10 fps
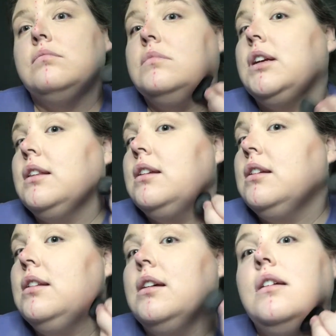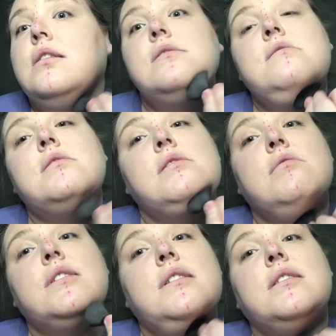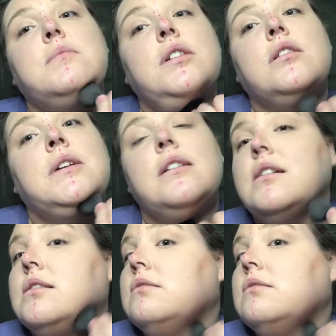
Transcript: And then I always like to put it on my neck.